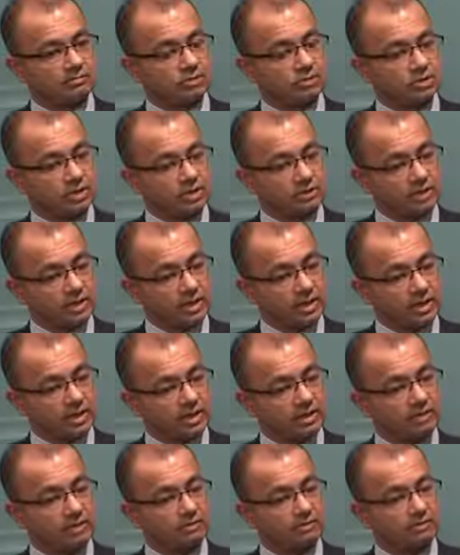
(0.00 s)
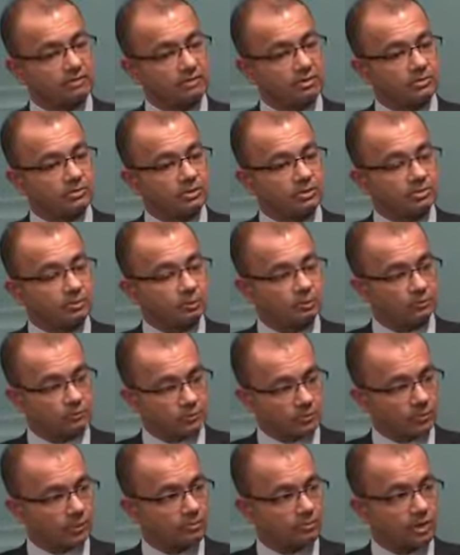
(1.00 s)
generally people
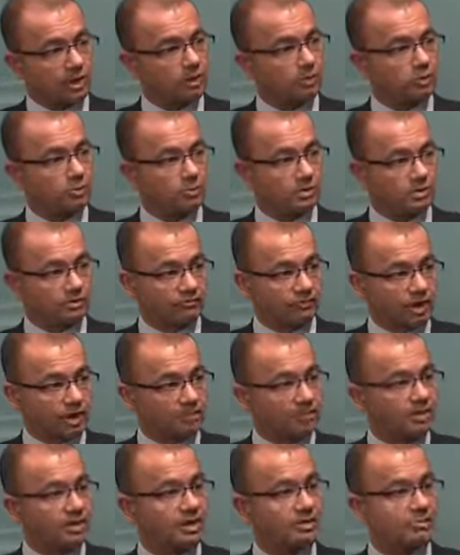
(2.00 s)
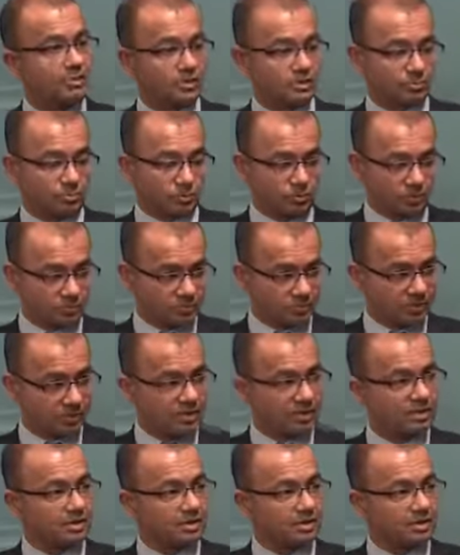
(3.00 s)
who've got melanoma in their family are much more